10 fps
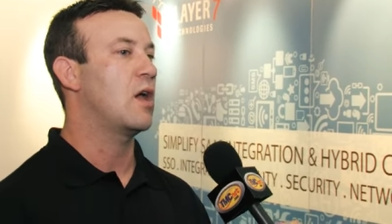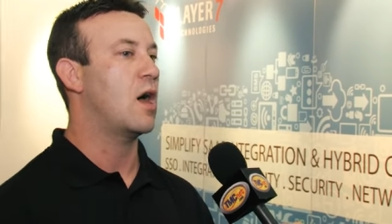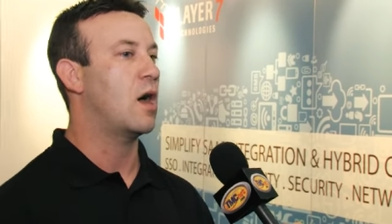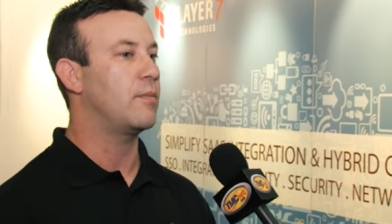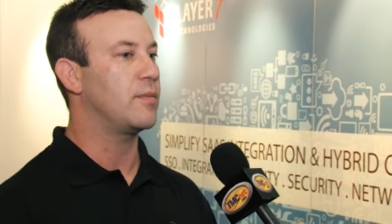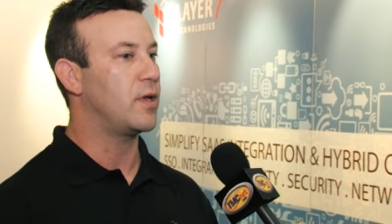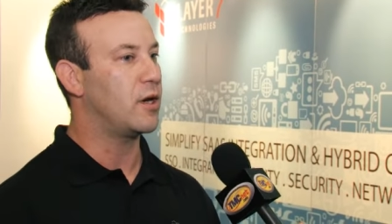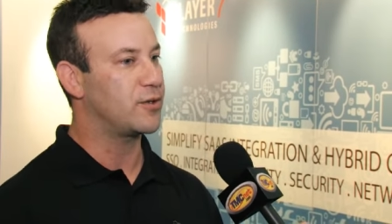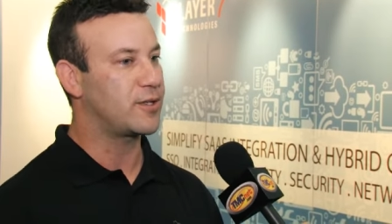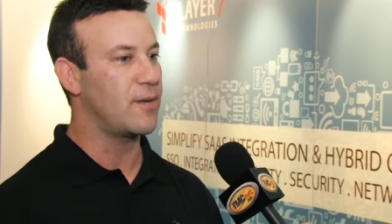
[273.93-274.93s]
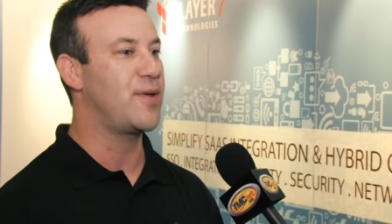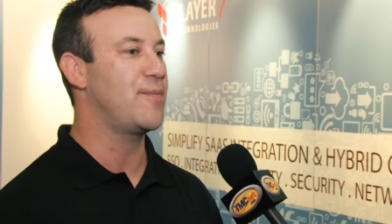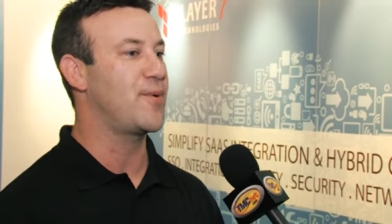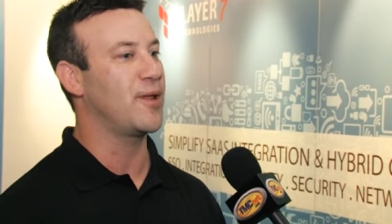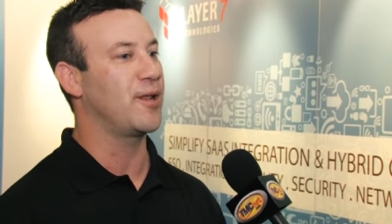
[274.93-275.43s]
Um, you know, some
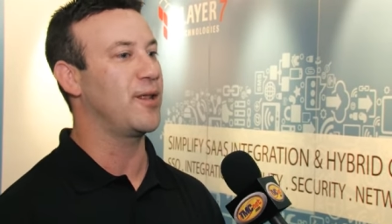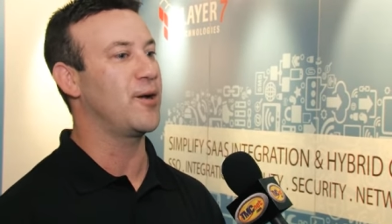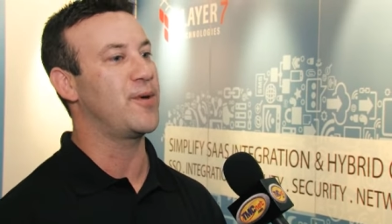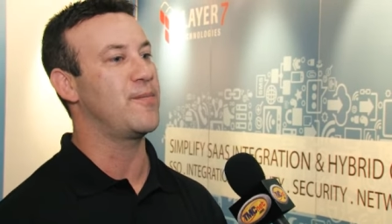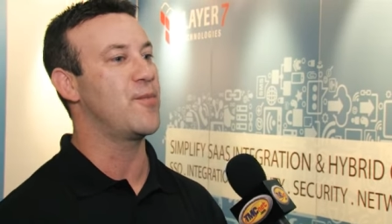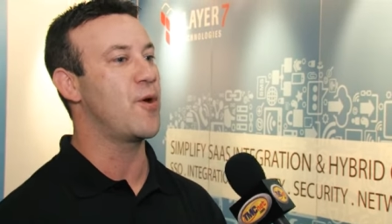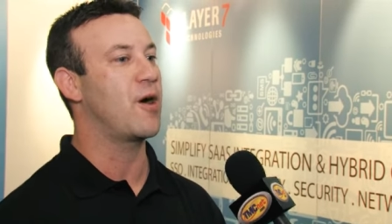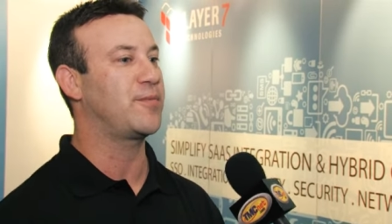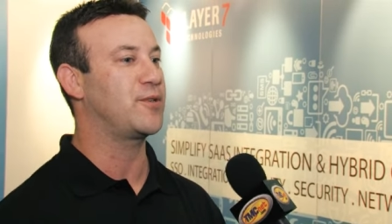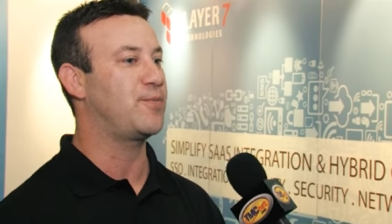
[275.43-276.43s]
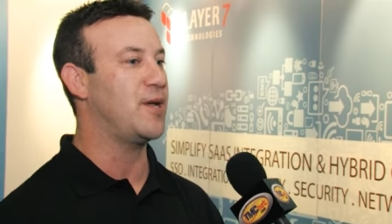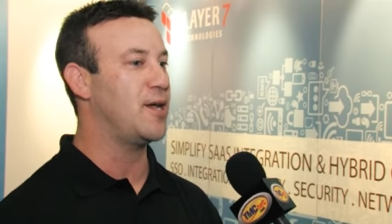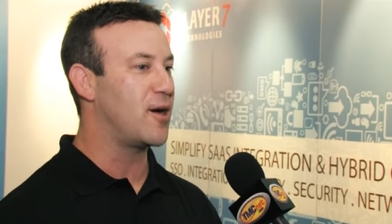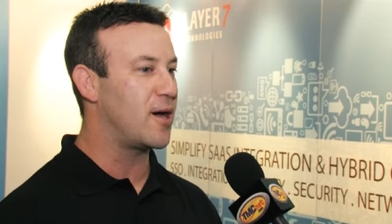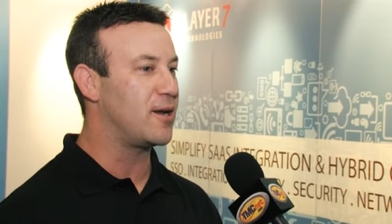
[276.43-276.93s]
people a little bit more up to
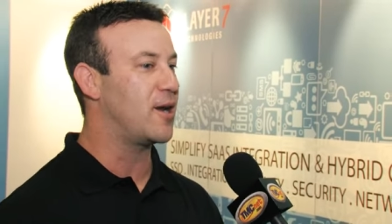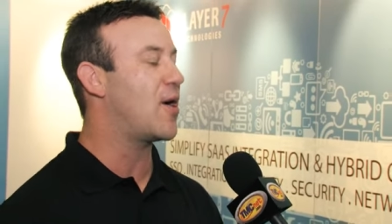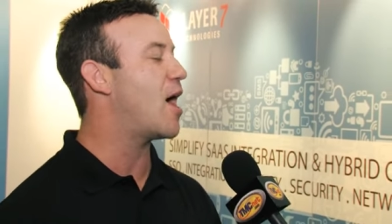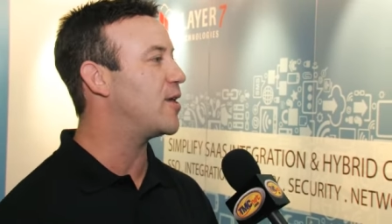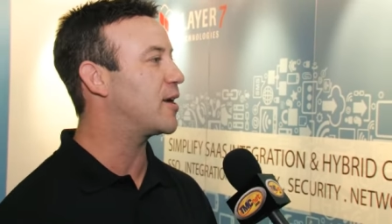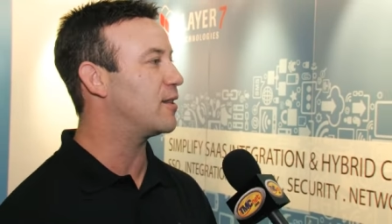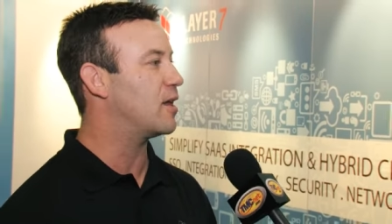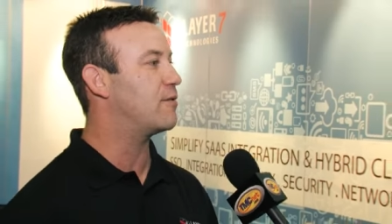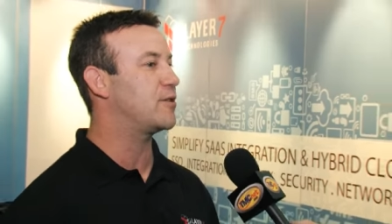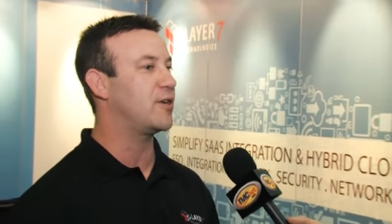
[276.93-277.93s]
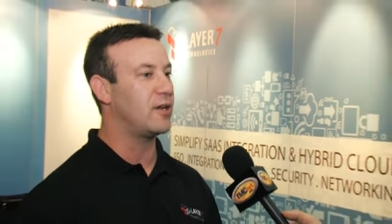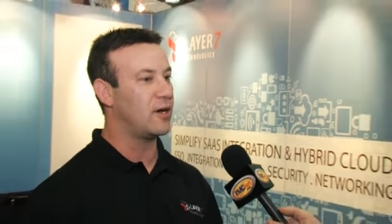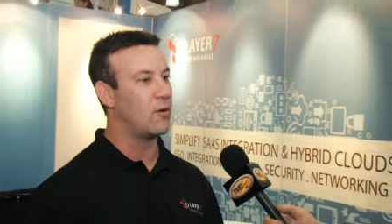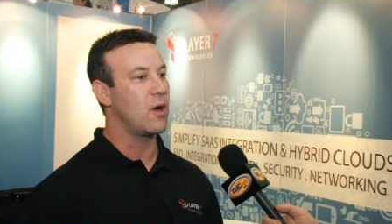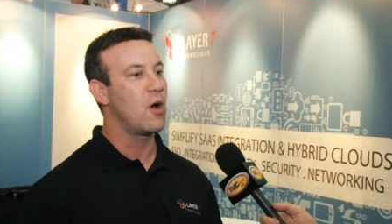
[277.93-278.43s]
speed on you know how they can leverage it. You
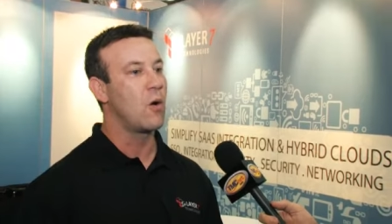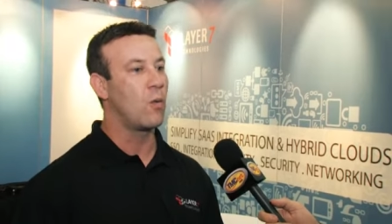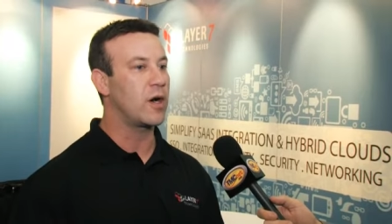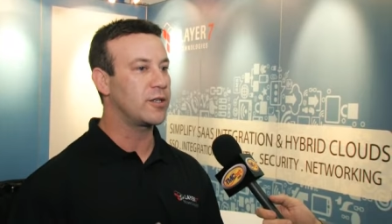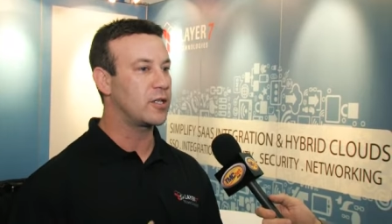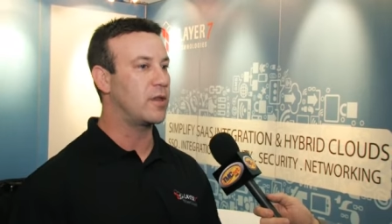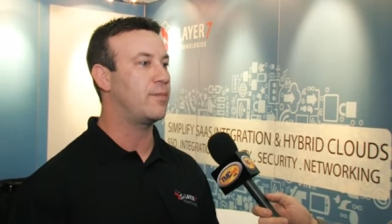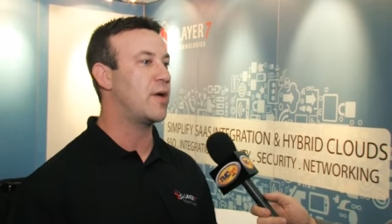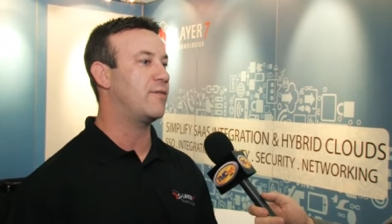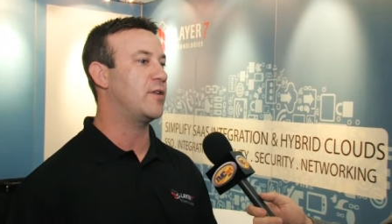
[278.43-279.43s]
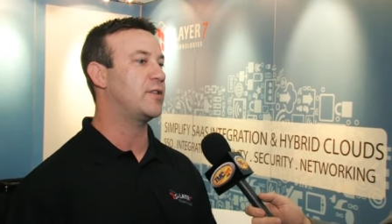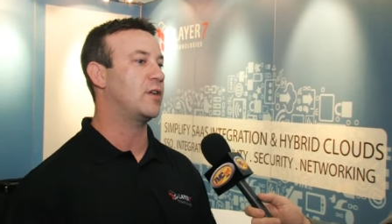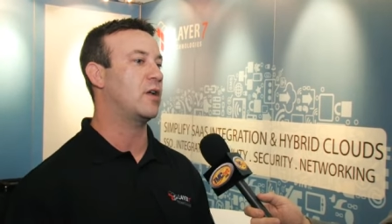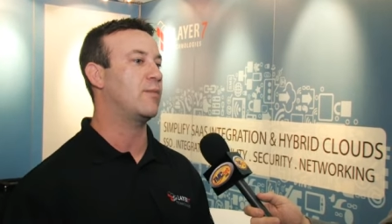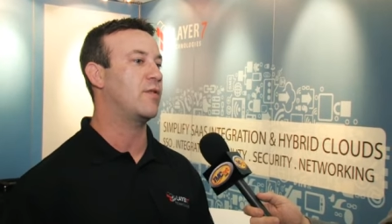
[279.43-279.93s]
know, what are some of the benefits
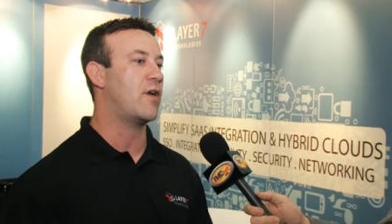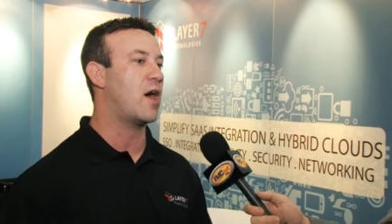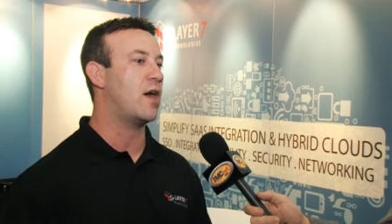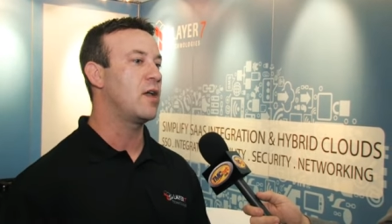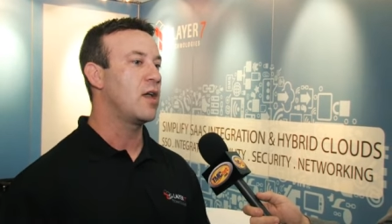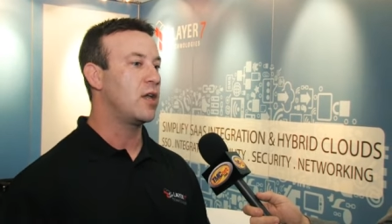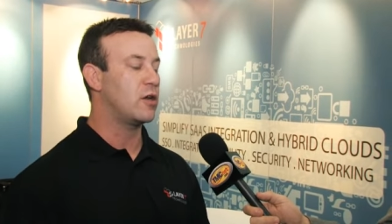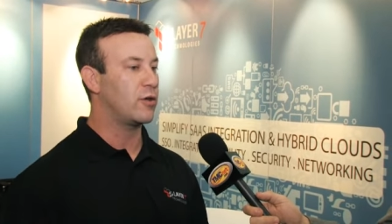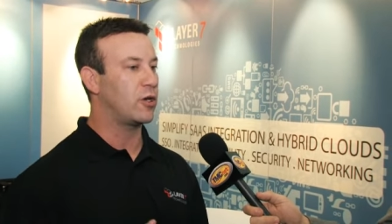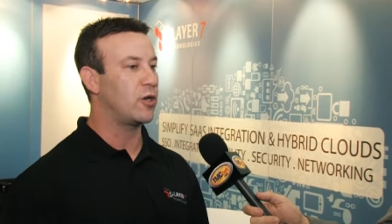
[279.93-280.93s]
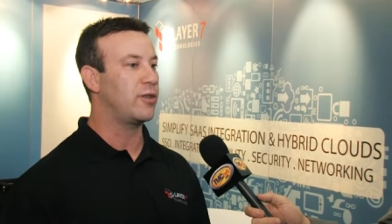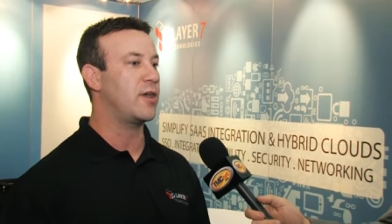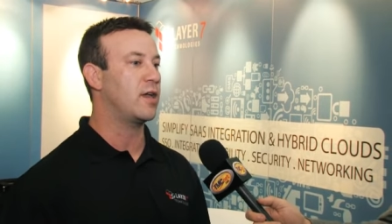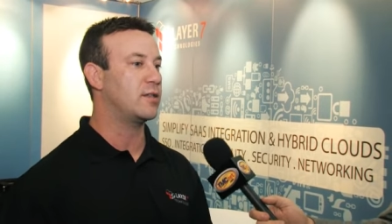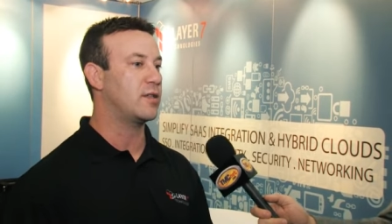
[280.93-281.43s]
it can provide? You know, the good
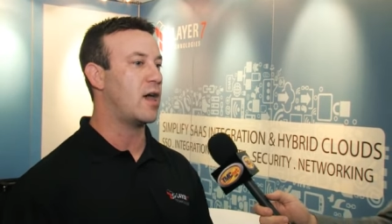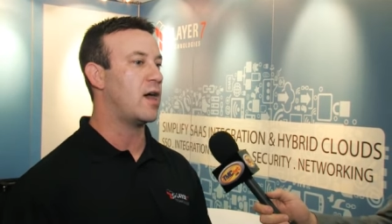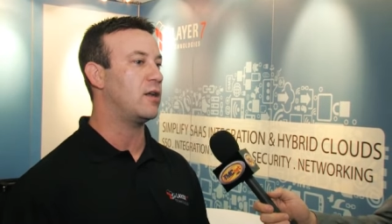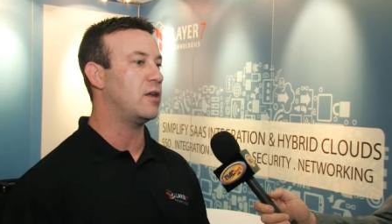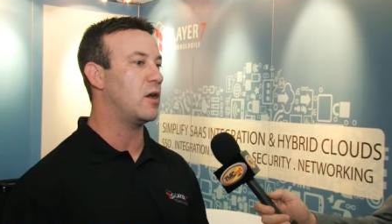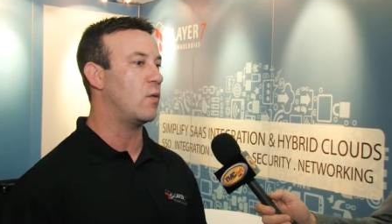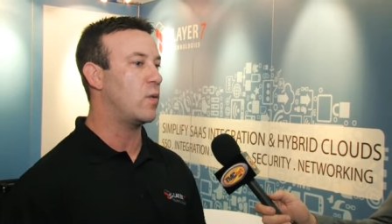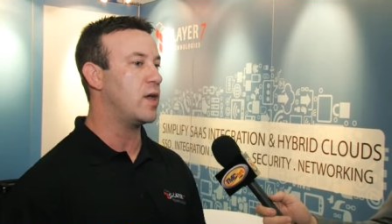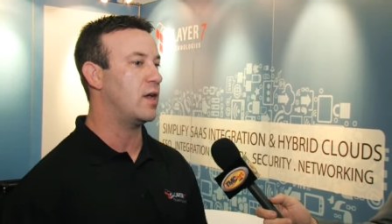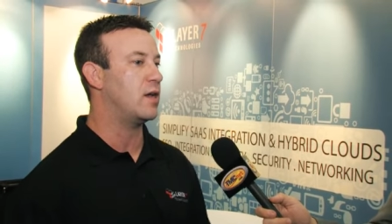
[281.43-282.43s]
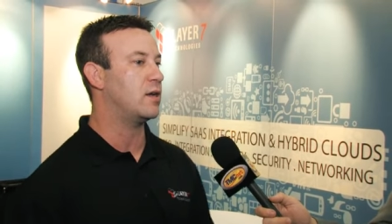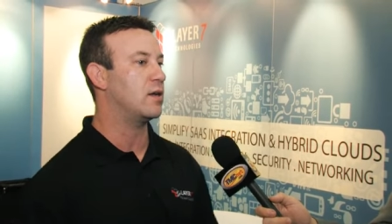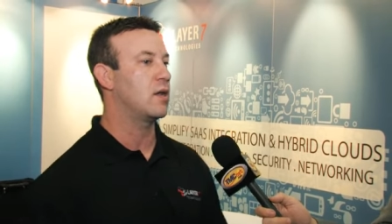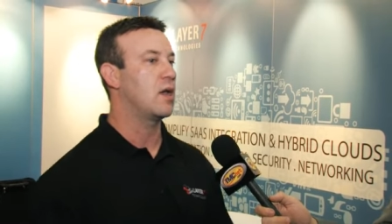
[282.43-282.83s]
thing is that you know we can